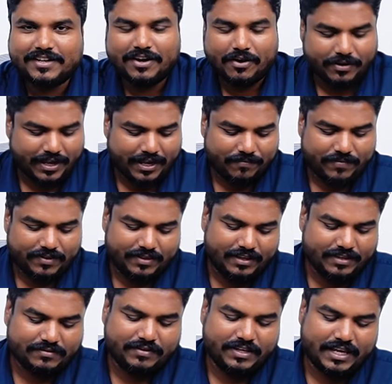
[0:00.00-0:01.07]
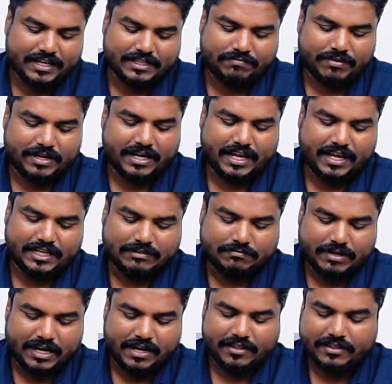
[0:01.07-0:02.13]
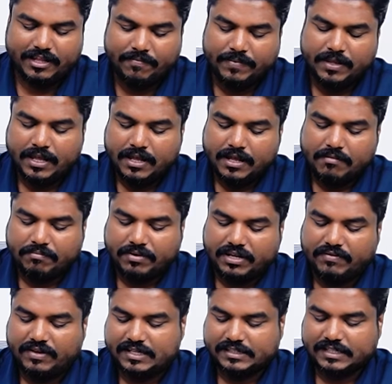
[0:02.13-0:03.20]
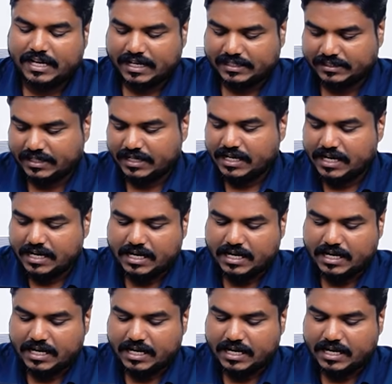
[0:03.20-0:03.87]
Okay, this I explained in the previous class.